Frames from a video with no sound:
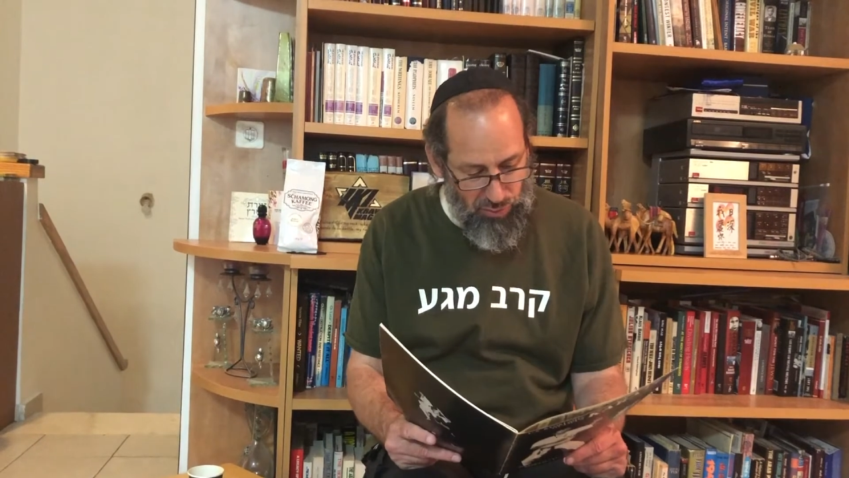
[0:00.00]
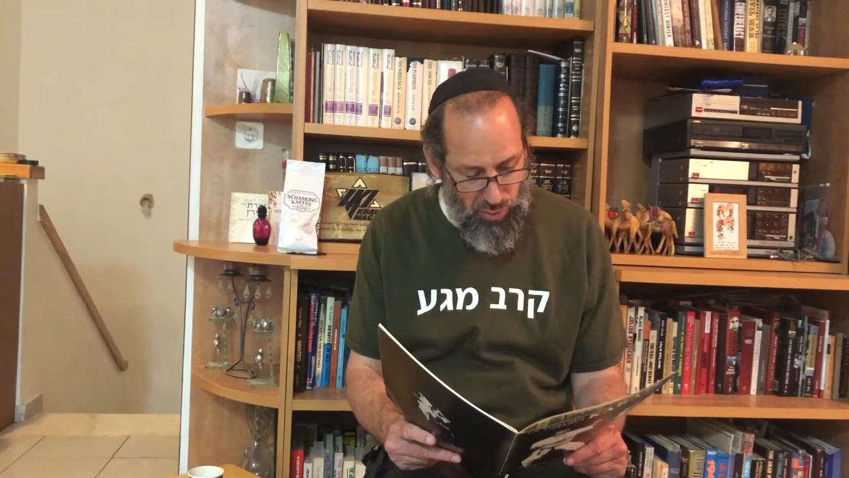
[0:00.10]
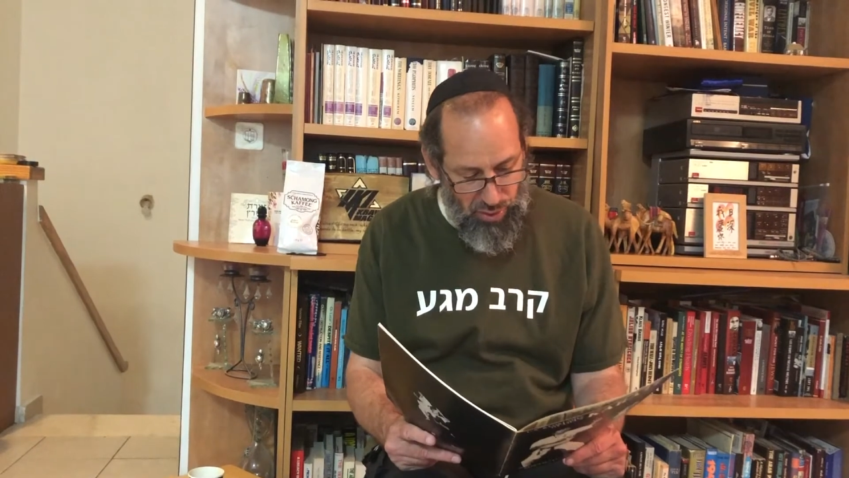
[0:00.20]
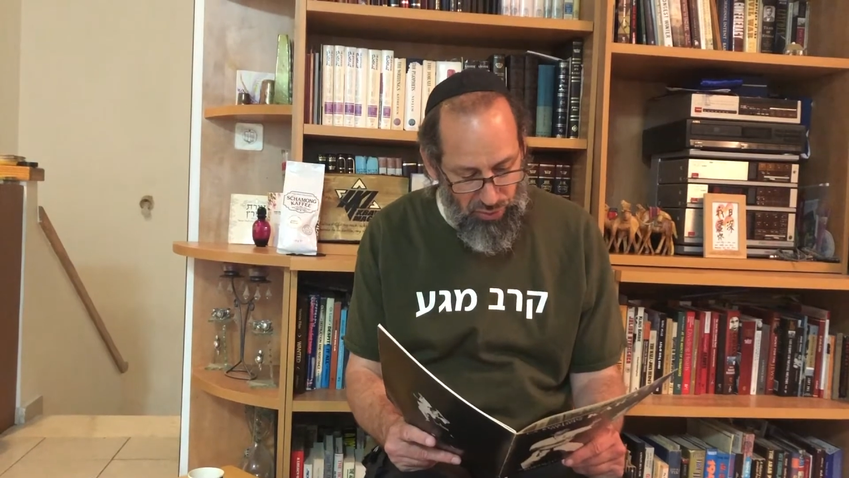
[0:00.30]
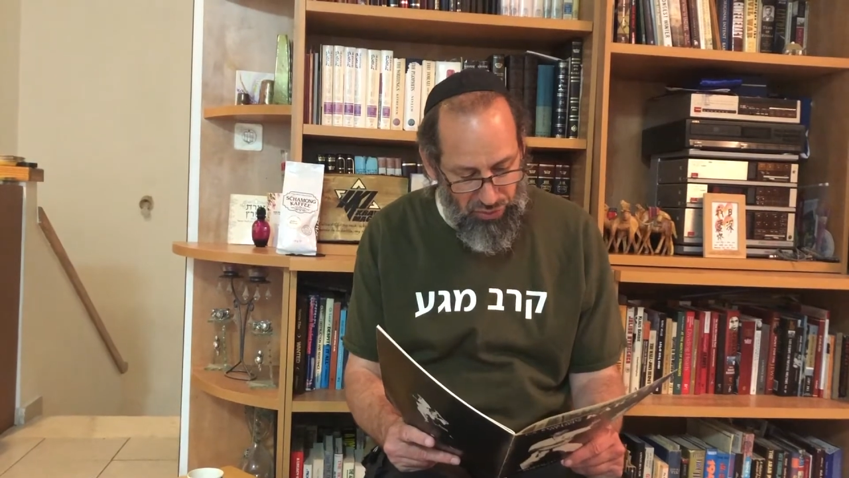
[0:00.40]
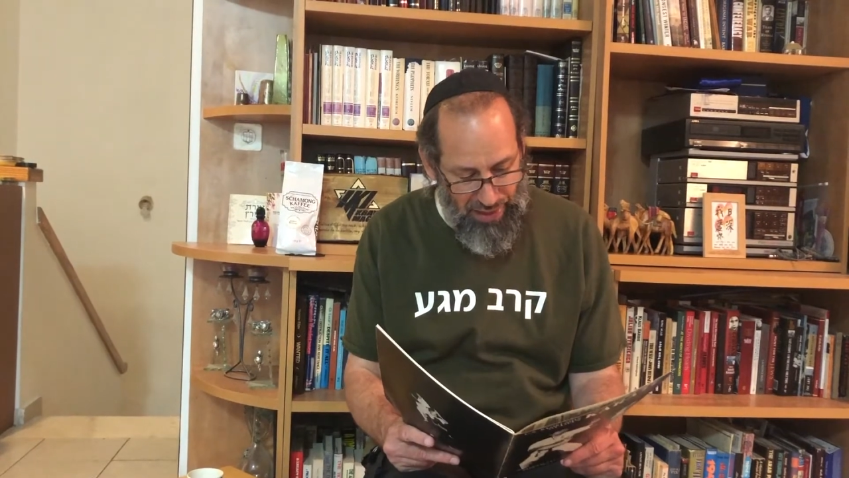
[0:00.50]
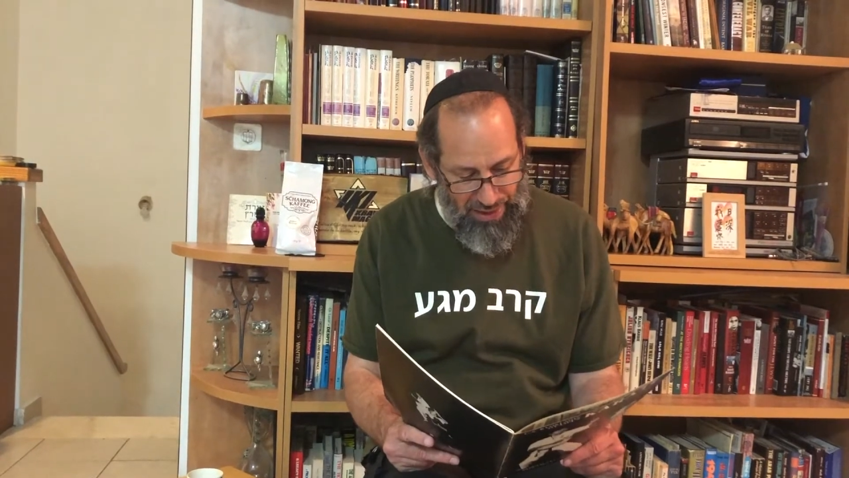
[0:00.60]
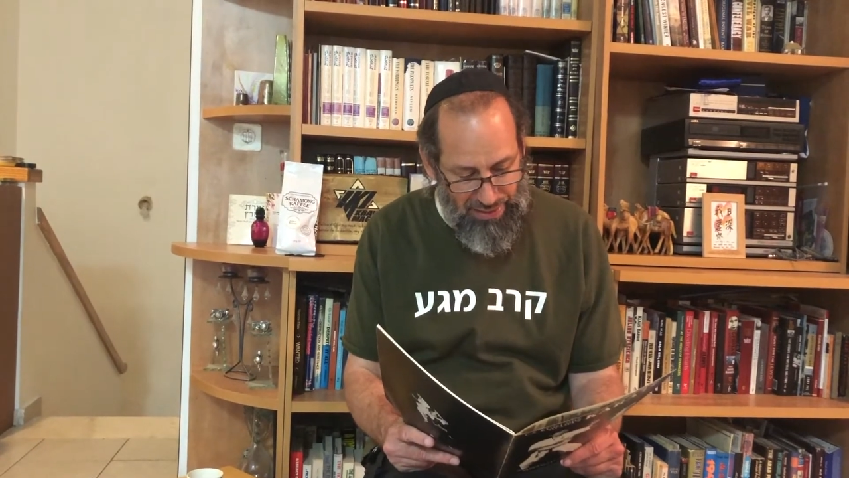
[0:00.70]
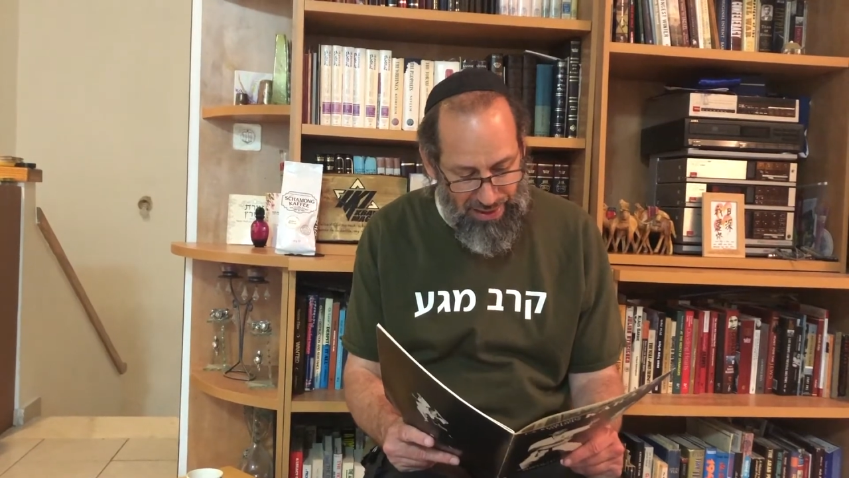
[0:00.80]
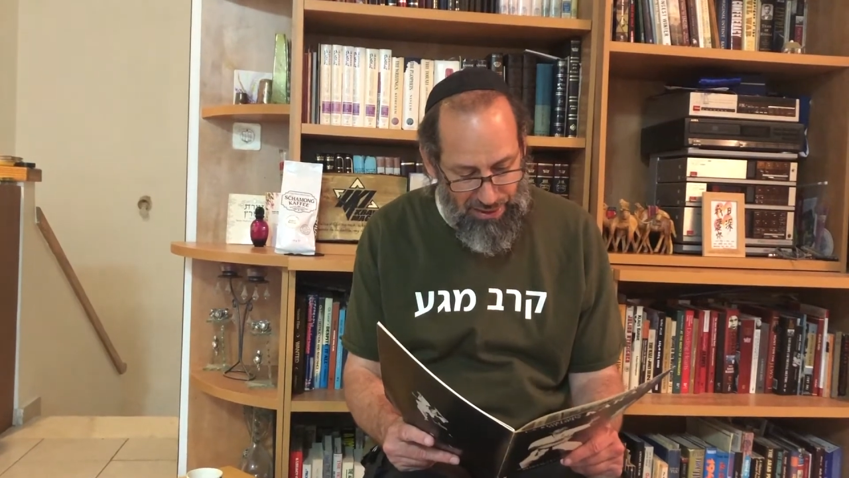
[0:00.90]
world think
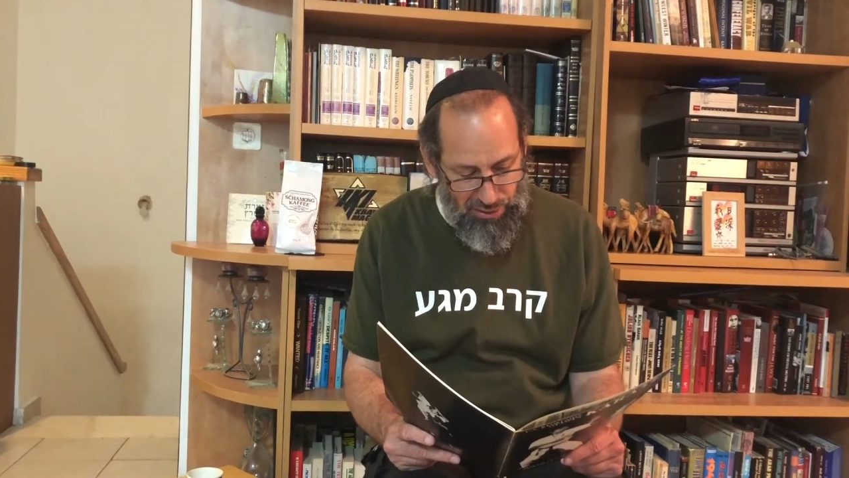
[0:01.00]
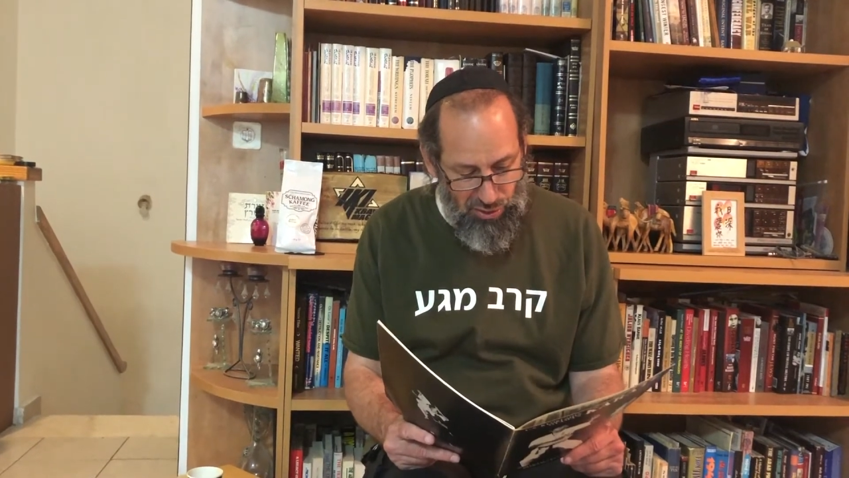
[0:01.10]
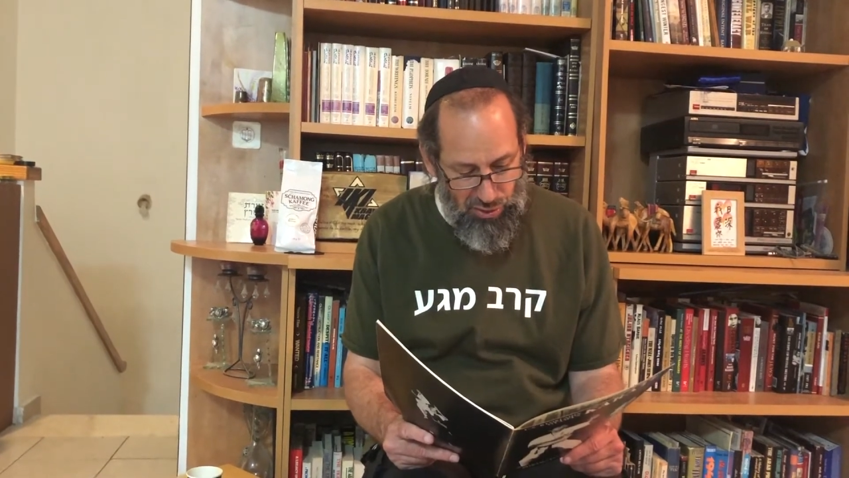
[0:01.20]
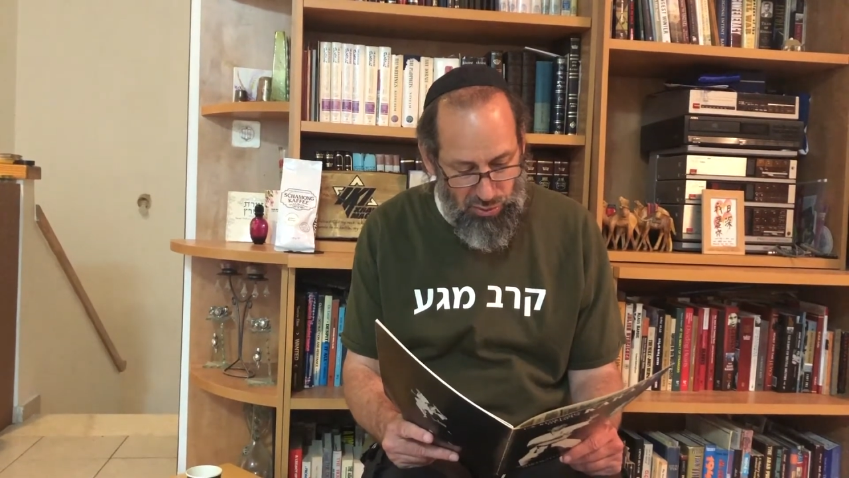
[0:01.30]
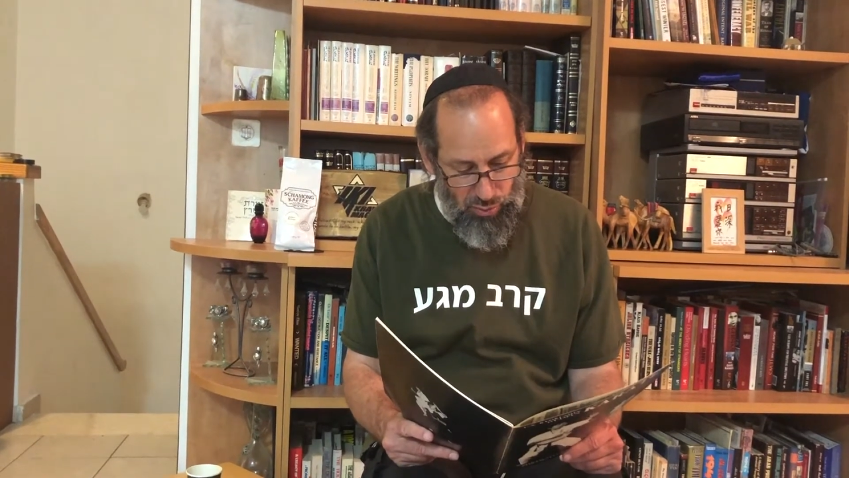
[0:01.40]
they can learn